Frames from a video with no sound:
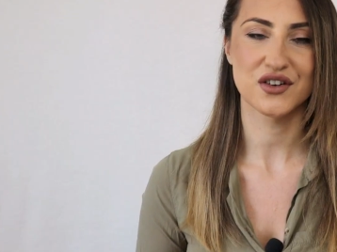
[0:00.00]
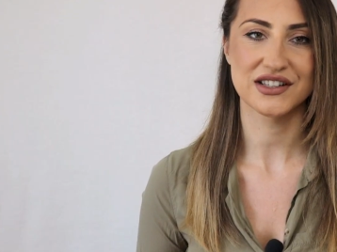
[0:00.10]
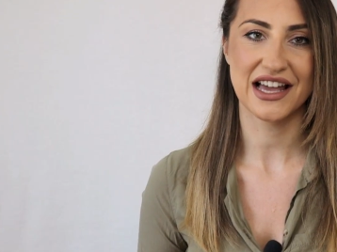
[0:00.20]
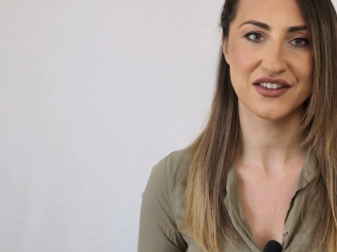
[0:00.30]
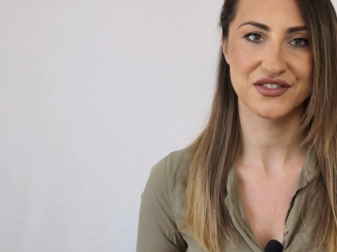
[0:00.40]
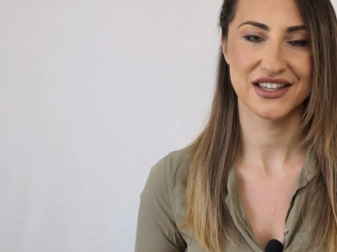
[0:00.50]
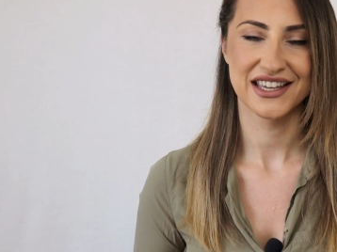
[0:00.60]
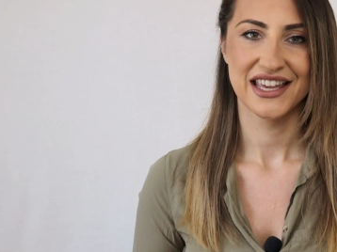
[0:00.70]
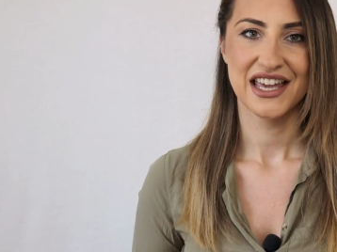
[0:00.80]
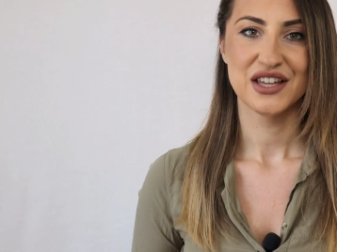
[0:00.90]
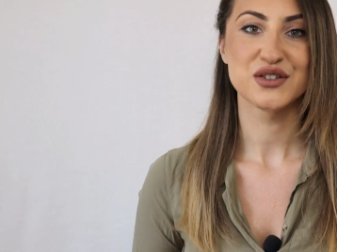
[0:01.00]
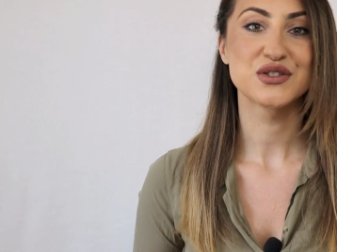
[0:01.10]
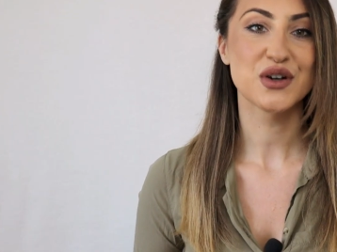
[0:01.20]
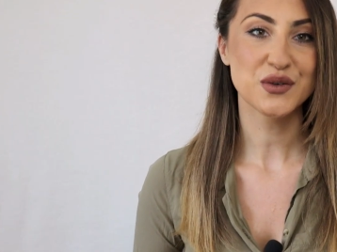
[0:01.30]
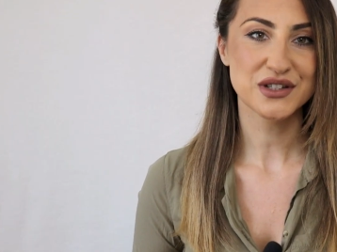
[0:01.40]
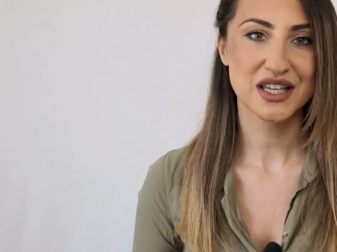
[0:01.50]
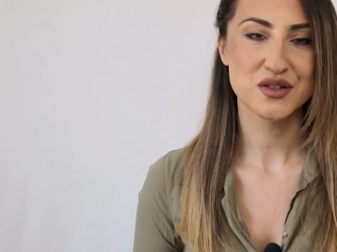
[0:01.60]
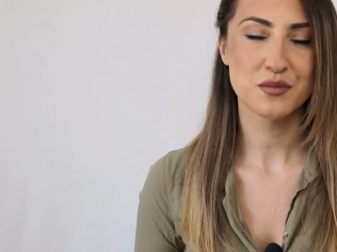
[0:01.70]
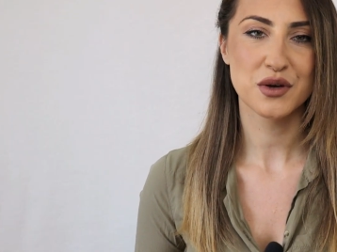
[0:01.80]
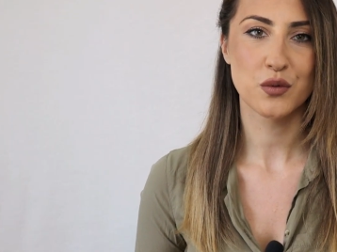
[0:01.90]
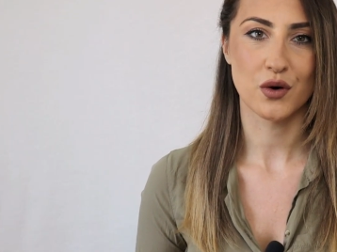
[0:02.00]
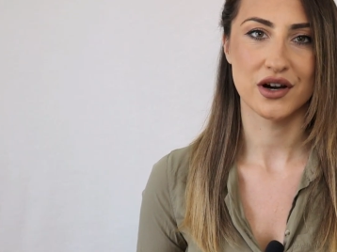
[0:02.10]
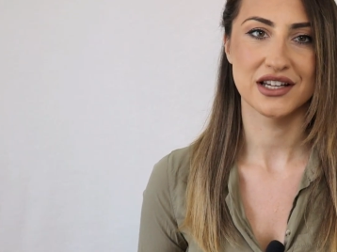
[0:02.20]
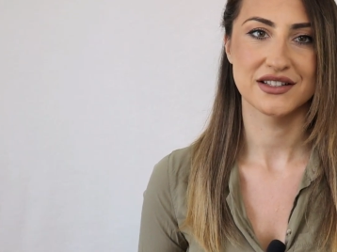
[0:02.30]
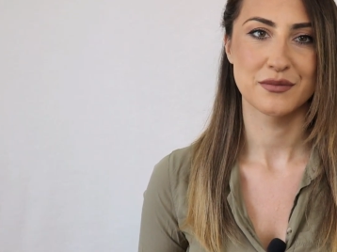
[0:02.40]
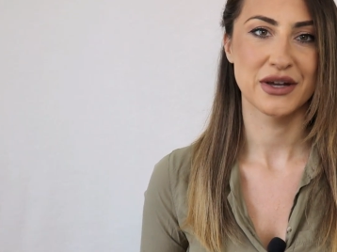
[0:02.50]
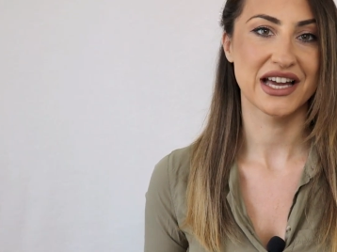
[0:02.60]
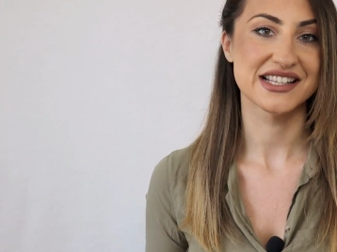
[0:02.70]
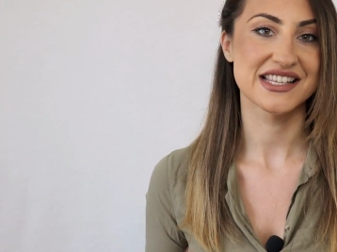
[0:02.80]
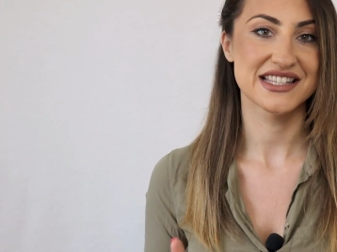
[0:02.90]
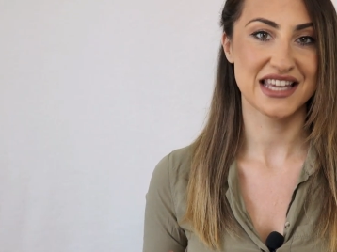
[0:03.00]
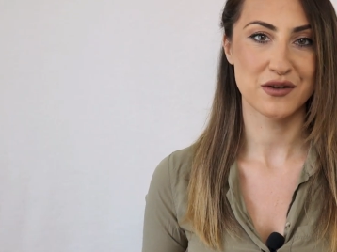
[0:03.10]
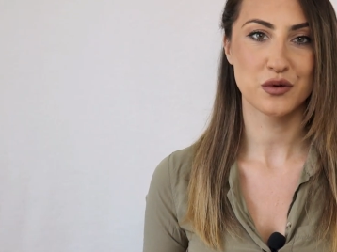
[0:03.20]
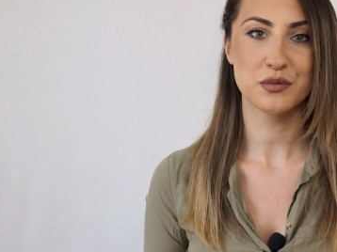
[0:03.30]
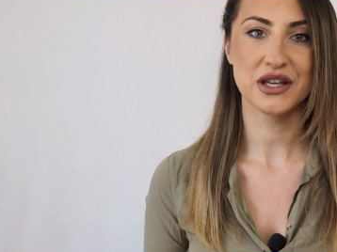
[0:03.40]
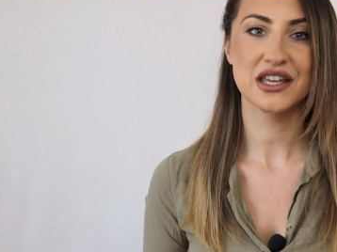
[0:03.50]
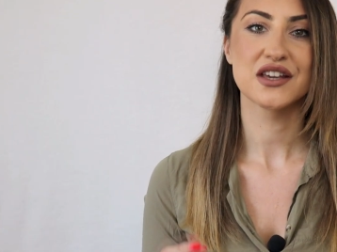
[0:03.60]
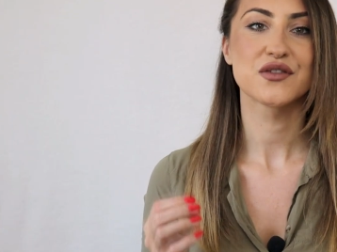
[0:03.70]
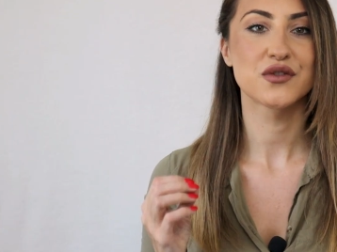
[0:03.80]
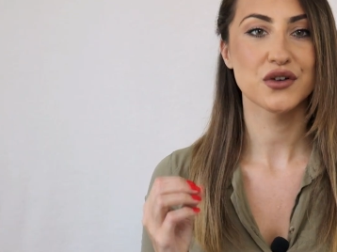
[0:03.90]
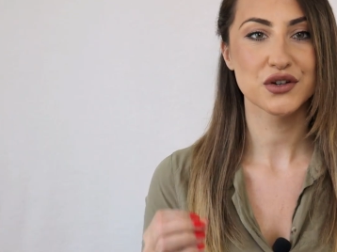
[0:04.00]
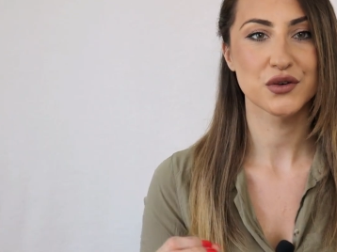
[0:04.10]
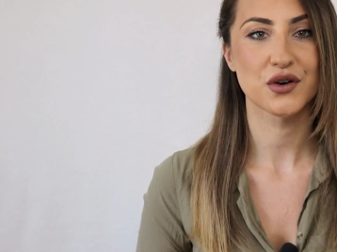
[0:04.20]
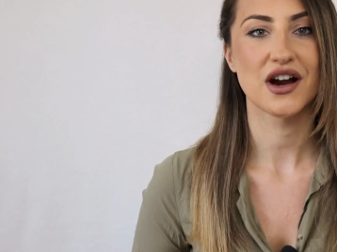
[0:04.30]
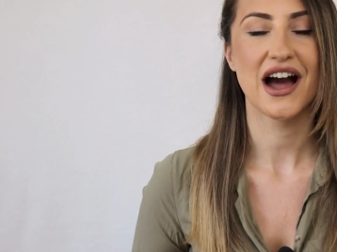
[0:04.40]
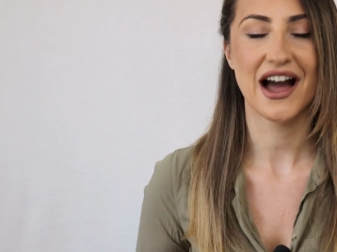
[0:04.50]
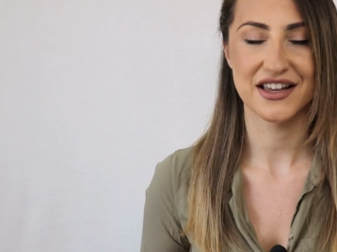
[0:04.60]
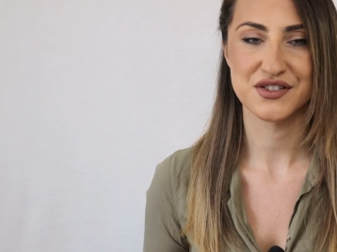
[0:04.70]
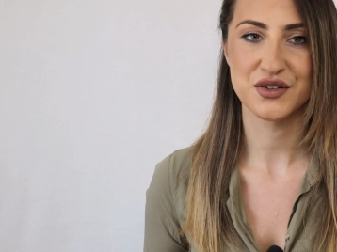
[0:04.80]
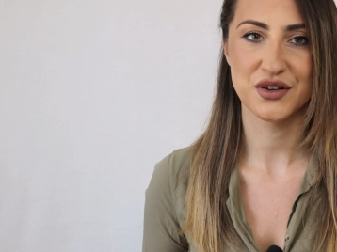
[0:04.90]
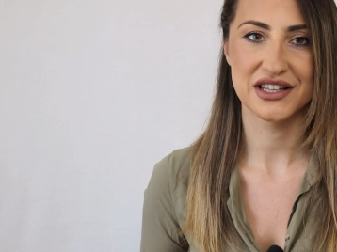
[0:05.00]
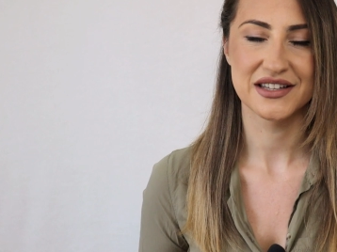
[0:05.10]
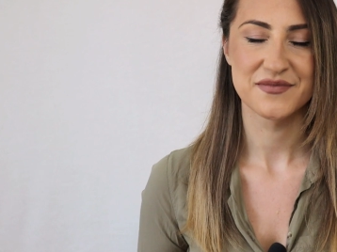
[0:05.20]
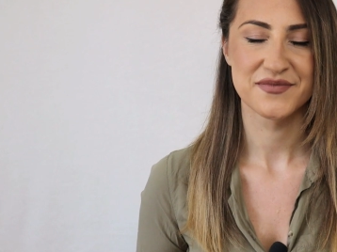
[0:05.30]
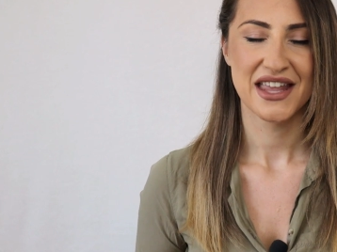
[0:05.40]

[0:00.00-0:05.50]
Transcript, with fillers: your life. You don't need to be worried because they will be for your highest good.